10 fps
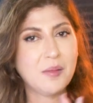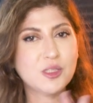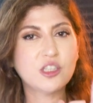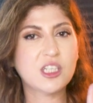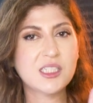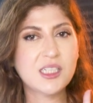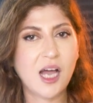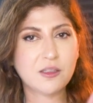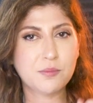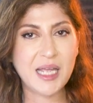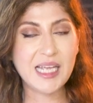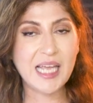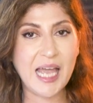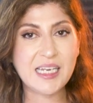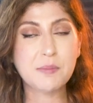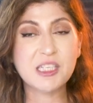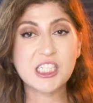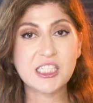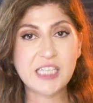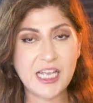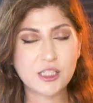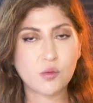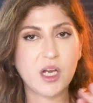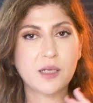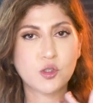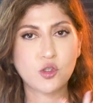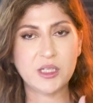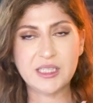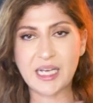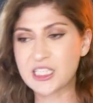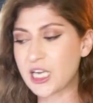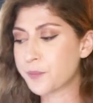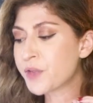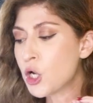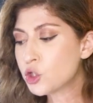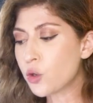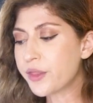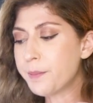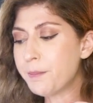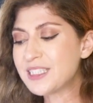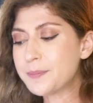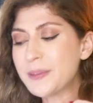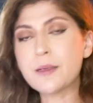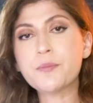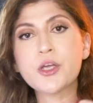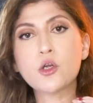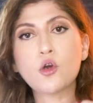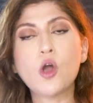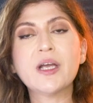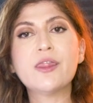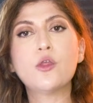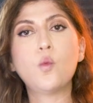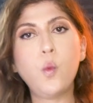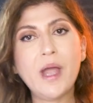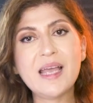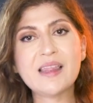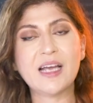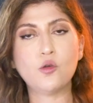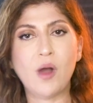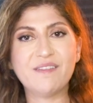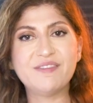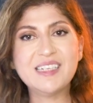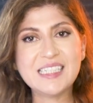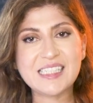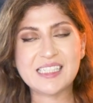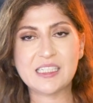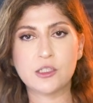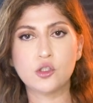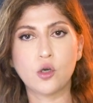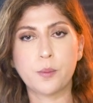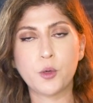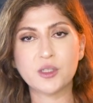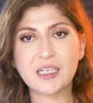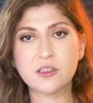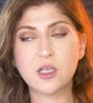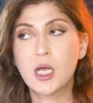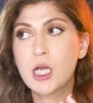Amazon does not make any mistakes when it comes to indexing. So there must be something wrong in the way that you have listed your product,